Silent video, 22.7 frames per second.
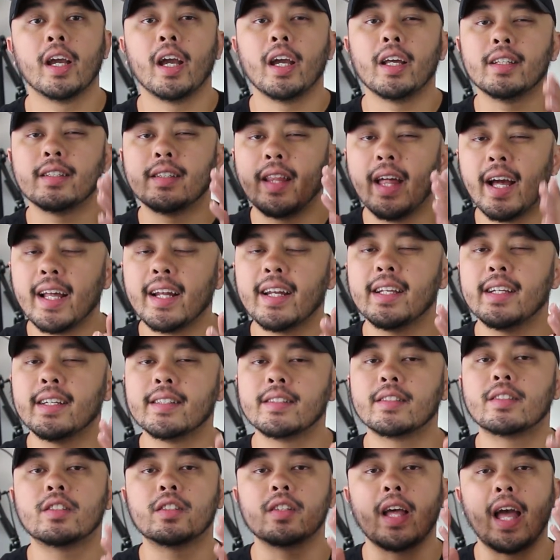and that
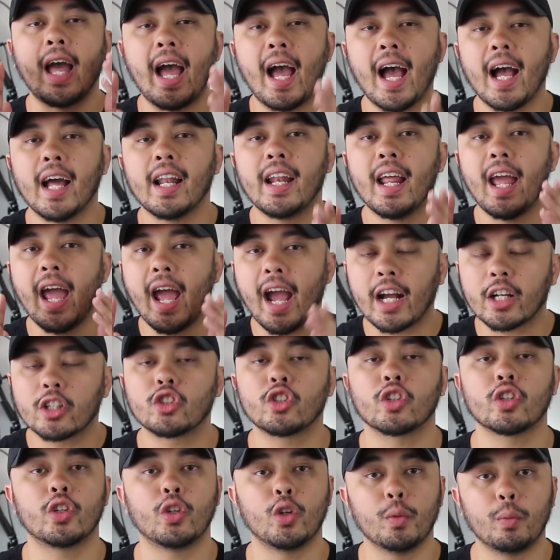is to add
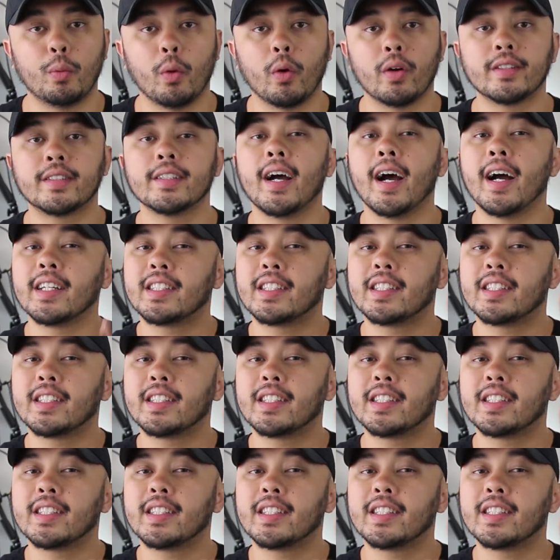extra cue points,